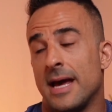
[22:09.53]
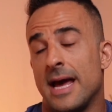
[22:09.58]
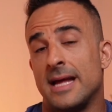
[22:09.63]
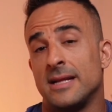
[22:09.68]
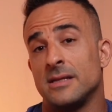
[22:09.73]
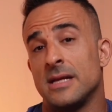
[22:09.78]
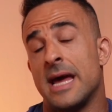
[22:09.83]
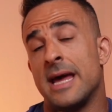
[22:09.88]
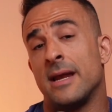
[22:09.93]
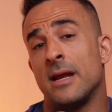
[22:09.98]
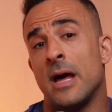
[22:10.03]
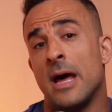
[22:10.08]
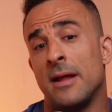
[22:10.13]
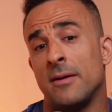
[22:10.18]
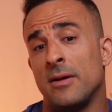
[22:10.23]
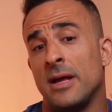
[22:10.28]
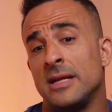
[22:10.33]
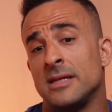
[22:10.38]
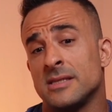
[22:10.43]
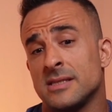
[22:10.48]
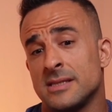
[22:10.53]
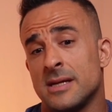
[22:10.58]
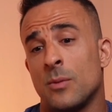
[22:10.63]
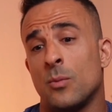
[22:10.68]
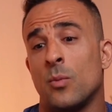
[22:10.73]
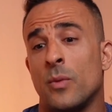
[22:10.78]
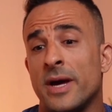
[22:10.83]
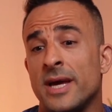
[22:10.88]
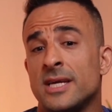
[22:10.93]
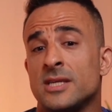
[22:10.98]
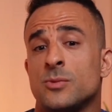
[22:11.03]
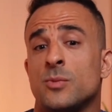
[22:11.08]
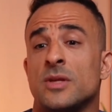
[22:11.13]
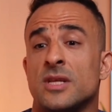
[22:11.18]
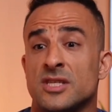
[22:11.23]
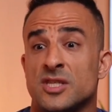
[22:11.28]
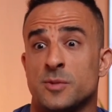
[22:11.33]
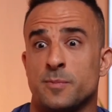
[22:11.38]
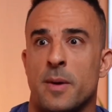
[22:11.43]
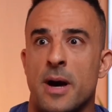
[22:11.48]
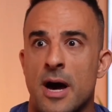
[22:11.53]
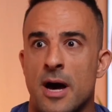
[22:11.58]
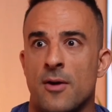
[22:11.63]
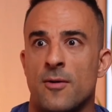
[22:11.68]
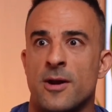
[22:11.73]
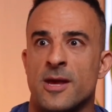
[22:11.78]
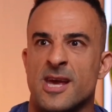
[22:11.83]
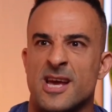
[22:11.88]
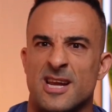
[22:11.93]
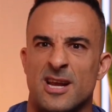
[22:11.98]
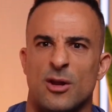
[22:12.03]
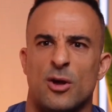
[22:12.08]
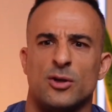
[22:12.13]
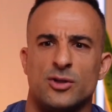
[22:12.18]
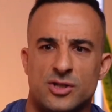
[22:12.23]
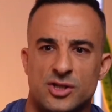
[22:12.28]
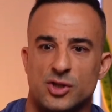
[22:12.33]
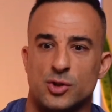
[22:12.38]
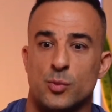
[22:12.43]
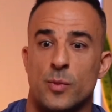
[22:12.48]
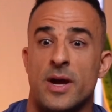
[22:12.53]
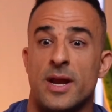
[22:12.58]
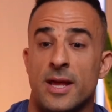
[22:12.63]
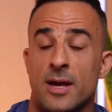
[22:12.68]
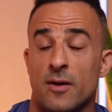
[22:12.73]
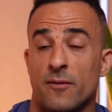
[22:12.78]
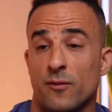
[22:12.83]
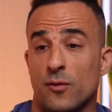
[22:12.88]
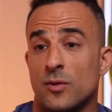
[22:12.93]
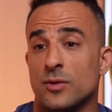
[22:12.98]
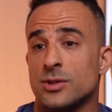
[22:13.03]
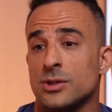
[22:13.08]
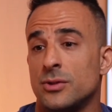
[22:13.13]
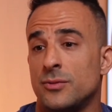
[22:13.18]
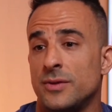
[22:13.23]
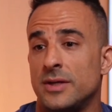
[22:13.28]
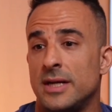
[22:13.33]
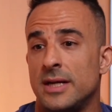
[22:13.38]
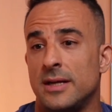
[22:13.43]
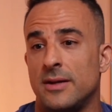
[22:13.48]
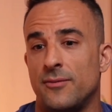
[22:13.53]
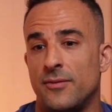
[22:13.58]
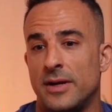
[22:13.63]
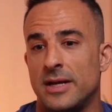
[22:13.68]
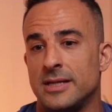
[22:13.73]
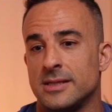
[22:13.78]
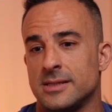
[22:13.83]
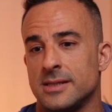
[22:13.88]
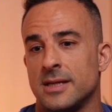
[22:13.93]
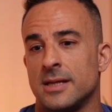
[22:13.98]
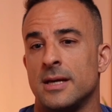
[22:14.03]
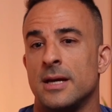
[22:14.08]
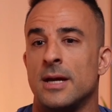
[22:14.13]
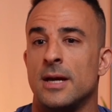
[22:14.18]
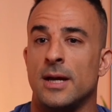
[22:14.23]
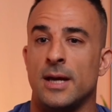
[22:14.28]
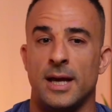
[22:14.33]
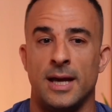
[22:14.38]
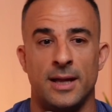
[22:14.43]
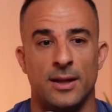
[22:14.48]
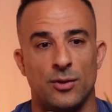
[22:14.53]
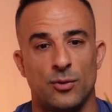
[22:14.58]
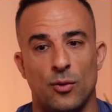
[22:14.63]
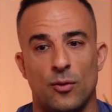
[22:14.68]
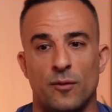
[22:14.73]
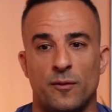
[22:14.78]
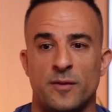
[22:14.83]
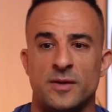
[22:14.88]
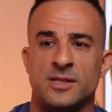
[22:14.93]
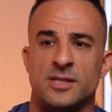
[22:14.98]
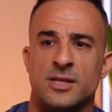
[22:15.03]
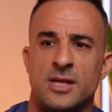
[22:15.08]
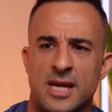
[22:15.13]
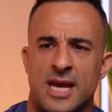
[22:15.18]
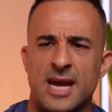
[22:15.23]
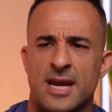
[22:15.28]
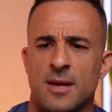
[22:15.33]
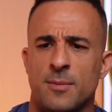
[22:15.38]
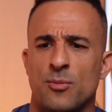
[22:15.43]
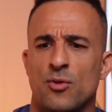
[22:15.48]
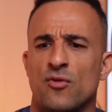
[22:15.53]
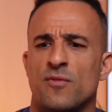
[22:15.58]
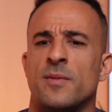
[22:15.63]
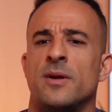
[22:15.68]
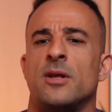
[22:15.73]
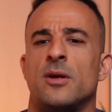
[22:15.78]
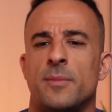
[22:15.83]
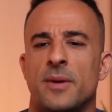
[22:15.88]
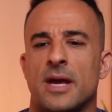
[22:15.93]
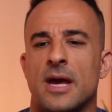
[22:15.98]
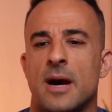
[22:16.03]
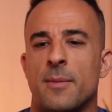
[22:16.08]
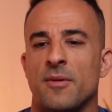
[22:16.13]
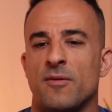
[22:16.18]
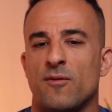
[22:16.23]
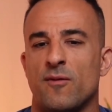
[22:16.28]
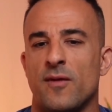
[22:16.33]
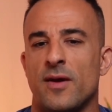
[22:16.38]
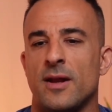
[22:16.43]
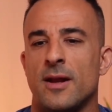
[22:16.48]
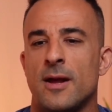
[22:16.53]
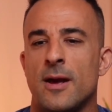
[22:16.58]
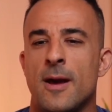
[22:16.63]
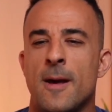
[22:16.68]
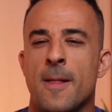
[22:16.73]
And in some ways, with the sparring and lots of sweating, of course, you're releasing endorphins and you're getting movement, you're becoming fit.